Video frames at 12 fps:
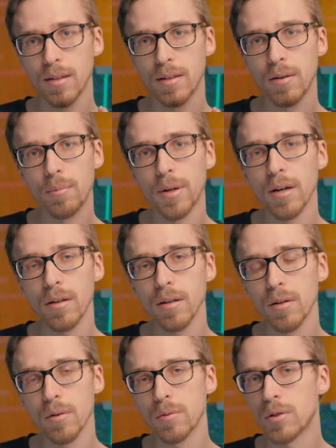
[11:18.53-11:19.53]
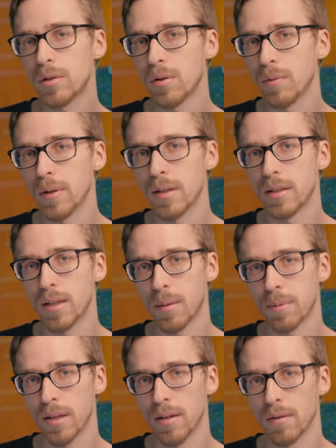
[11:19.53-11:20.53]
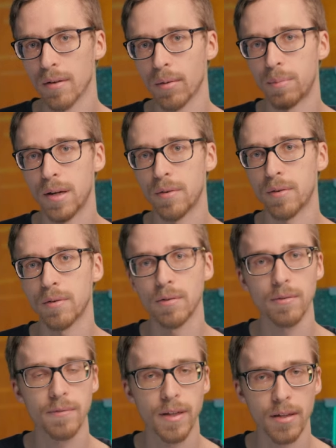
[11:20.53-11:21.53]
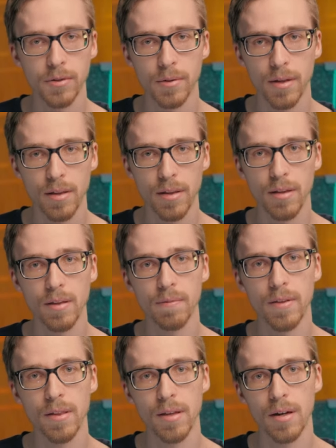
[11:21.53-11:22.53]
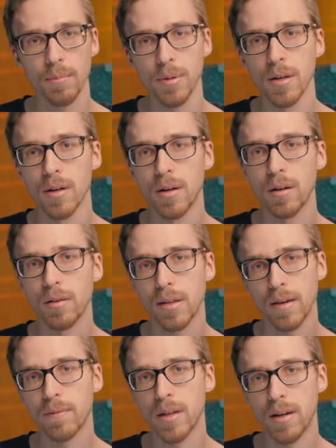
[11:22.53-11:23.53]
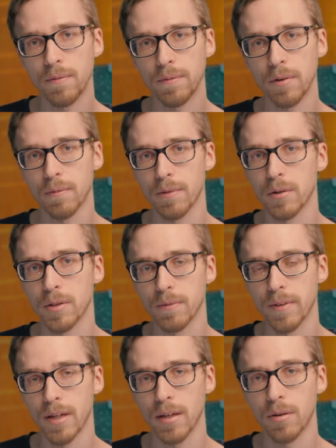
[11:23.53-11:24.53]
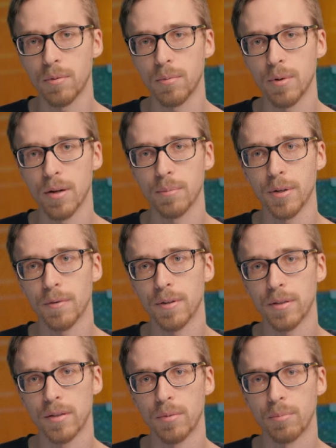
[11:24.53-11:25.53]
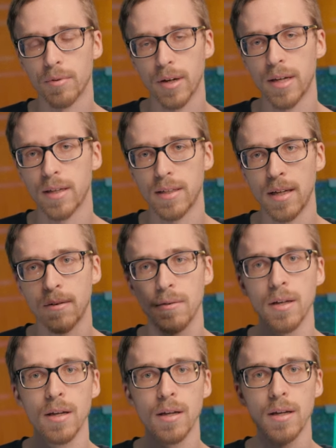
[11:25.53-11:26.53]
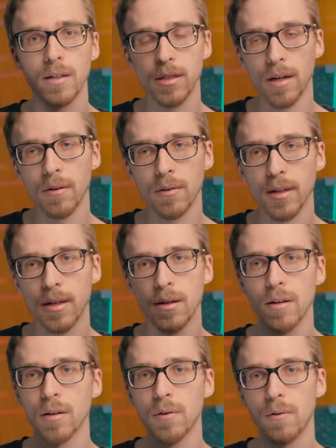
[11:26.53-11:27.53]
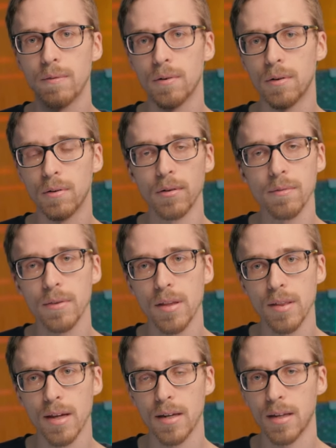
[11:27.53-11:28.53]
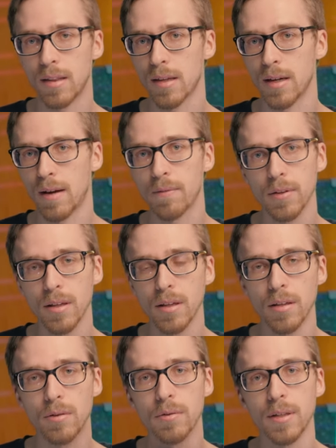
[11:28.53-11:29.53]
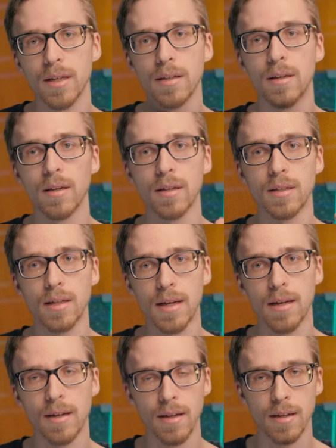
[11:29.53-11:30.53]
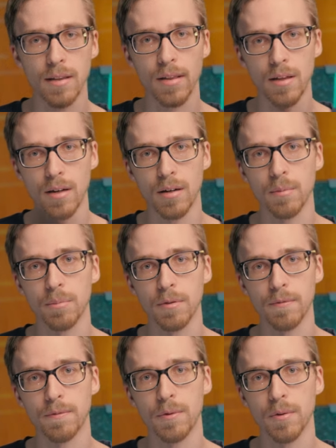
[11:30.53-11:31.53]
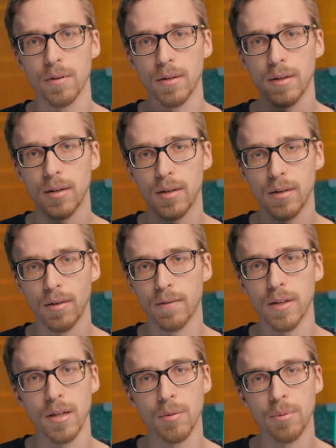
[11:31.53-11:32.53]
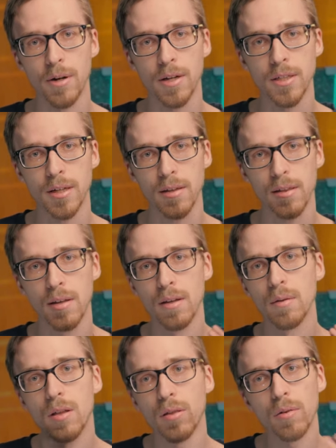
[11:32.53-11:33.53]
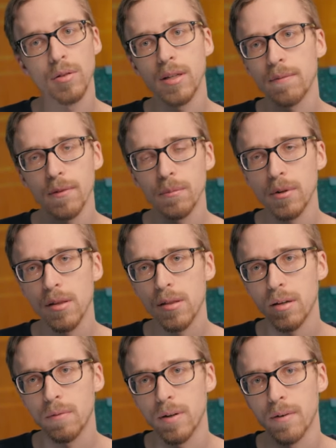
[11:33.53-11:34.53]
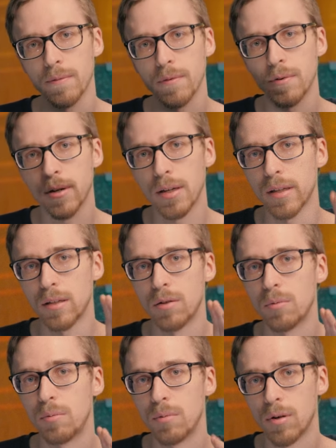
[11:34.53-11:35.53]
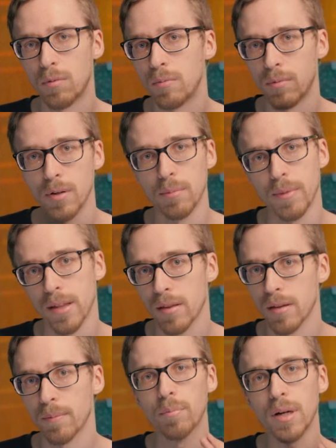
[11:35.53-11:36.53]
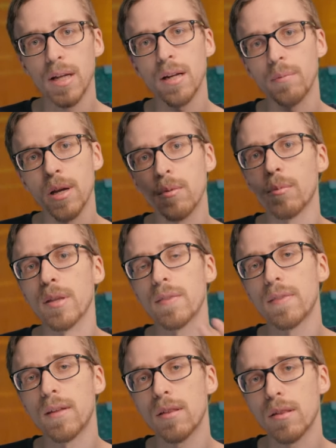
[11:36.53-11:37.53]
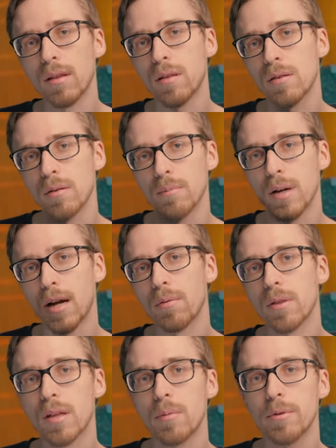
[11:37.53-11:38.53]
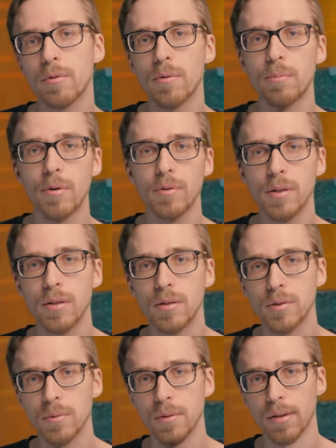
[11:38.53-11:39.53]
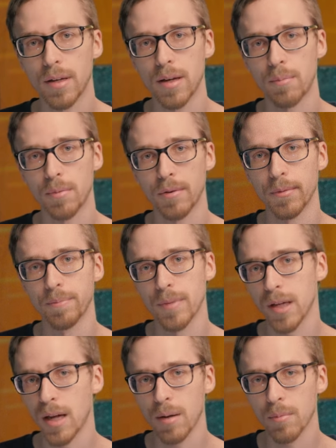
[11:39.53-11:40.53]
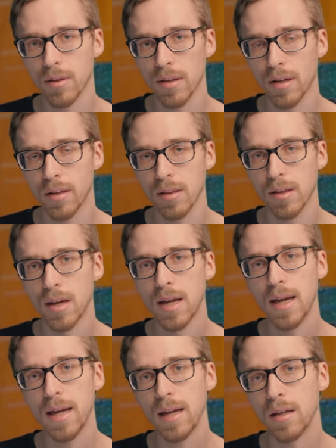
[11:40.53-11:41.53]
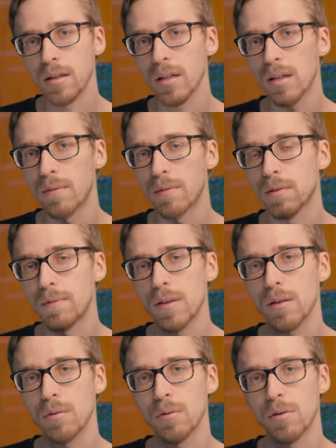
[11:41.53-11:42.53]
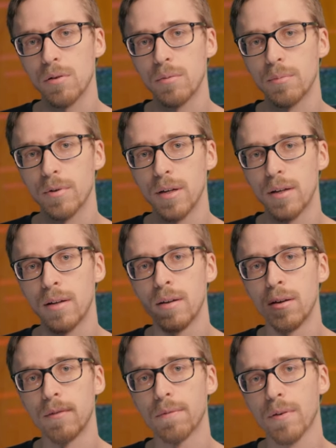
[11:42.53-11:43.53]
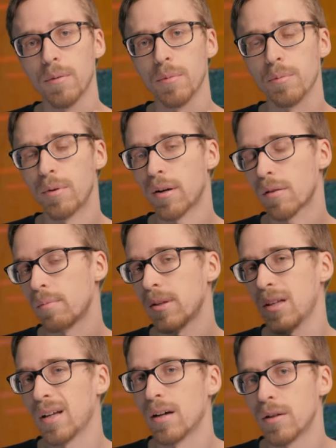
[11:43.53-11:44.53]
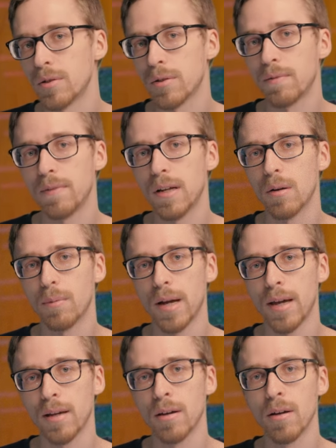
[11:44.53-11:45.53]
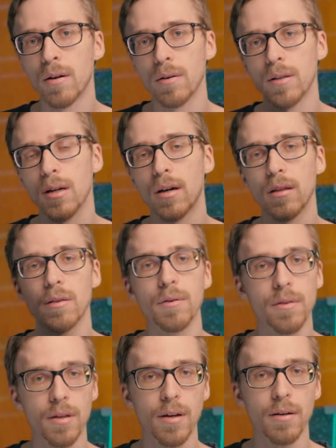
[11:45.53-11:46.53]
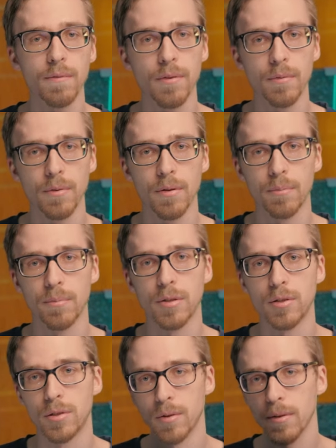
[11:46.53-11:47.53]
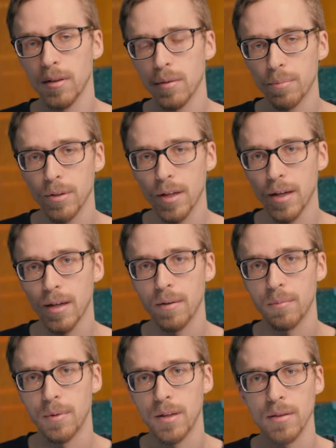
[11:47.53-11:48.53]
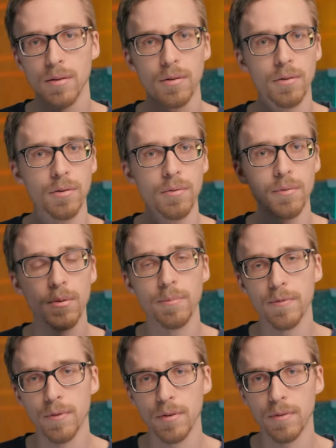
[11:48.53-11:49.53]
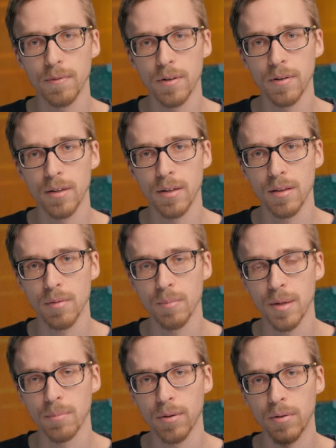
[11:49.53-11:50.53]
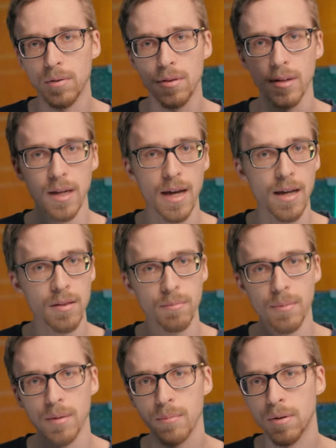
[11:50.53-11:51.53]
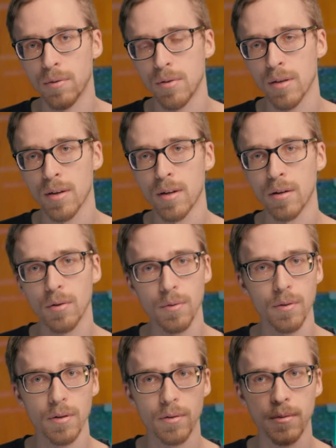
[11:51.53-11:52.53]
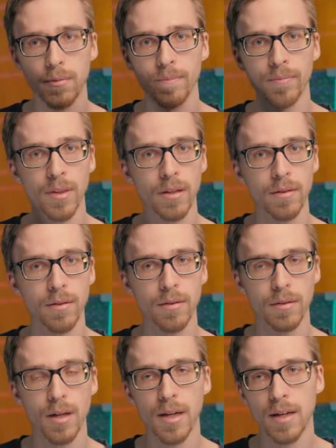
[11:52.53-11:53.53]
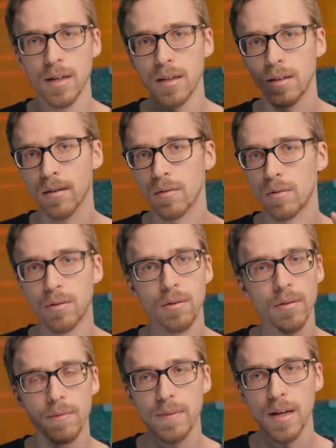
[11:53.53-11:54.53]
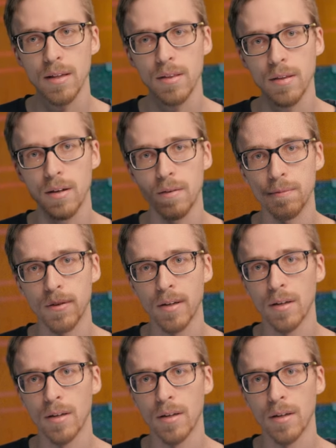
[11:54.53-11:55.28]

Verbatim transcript: Now I'm not going to go too in-depth here about all of the intricacies of the setup. I'll save that for a future video where I'm going to break it down entirely, go over all of the settings and everything that you'll need to get it set up for your video projects. So you'll definitely want to stick around for it, you won't want to miss it. But anyway, with this system, I was able to remotely control the gimbal camera settings, and even the physical zoom ring from approximately 100 feet away on the other side of the room during the play with a whole room full of audience members, cast members, crew, lighting, all of that stuff,